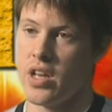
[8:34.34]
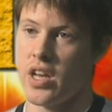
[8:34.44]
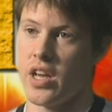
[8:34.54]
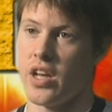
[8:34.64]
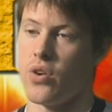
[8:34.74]

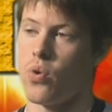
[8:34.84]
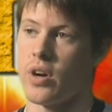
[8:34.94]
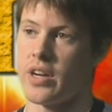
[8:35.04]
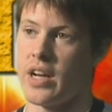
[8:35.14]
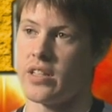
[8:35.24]
and
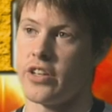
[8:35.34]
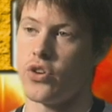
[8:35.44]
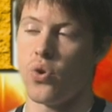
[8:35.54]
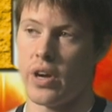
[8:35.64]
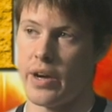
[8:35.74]
organizing
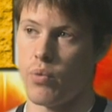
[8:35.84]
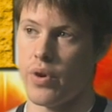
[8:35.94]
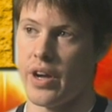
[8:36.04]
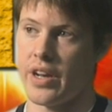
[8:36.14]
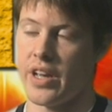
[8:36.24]
who got
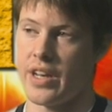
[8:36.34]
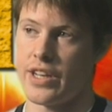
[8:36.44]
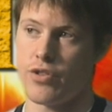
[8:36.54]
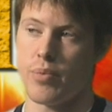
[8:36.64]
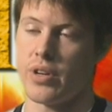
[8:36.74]
what and
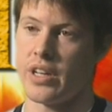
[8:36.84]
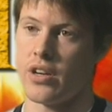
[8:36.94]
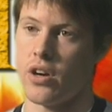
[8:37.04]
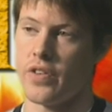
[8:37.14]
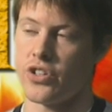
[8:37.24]
distributing
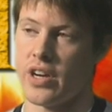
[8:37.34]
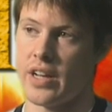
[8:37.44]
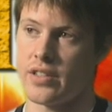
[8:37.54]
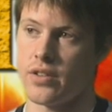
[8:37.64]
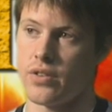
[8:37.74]
all the
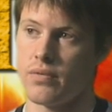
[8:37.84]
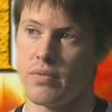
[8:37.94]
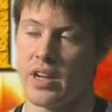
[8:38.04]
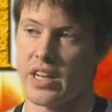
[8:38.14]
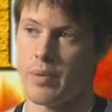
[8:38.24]
shots to
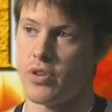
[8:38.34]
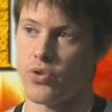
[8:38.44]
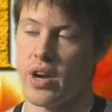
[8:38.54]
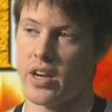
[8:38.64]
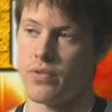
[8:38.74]
keeping
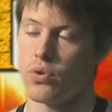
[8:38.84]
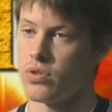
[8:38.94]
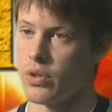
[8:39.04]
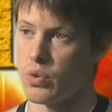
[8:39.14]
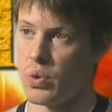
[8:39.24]
track of who's
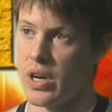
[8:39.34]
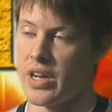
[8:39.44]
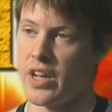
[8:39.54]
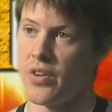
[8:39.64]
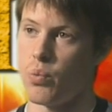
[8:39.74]
doing what
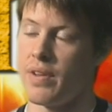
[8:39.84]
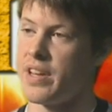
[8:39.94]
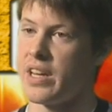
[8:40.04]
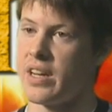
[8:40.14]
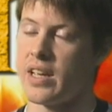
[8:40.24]
and when they
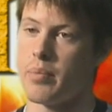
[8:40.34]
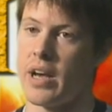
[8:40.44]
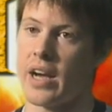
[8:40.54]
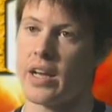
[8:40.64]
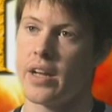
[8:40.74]
need to get
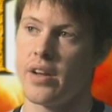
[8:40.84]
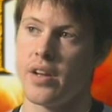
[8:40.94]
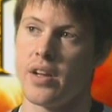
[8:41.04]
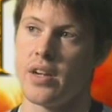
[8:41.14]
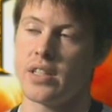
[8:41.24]
back
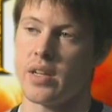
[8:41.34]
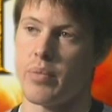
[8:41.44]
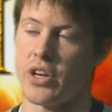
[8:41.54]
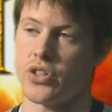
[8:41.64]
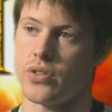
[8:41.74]
to
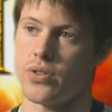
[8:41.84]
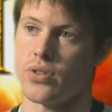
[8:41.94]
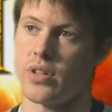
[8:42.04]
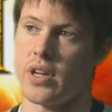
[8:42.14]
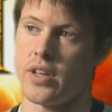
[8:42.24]
make sure
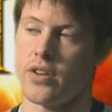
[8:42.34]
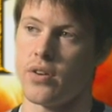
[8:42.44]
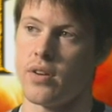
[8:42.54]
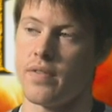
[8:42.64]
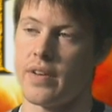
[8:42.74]
that
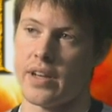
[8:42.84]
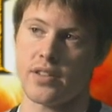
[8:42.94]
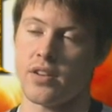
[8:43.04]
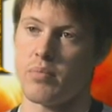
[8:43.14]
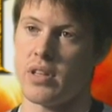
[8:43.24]
effects
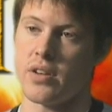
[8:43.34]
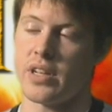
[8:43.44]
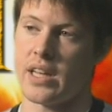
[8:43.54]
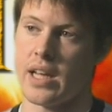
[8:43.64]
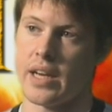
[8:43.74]
could meet their
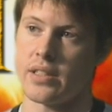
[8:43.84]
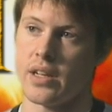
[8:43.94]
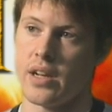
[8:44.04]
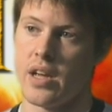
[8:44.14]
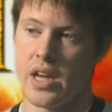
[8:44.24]
deadlines.
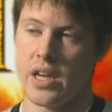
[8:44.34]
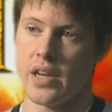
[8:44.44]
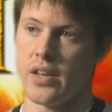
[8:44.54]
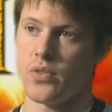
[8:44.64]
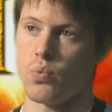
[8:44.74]
And
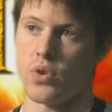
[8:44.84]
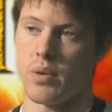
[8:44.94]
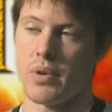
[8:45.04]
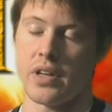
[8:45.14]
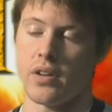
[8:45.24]
he's really
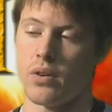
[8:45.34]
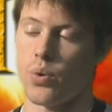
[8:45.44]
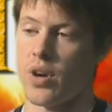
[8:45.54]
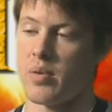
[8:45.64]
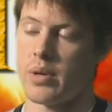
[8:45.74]
been
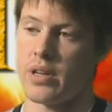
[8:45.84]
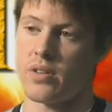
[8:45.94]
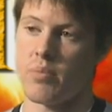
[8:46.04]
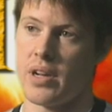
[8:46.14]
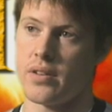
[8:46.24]
incredibly
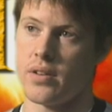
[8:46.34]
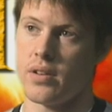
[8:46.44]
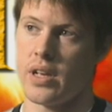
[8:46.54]
instrumental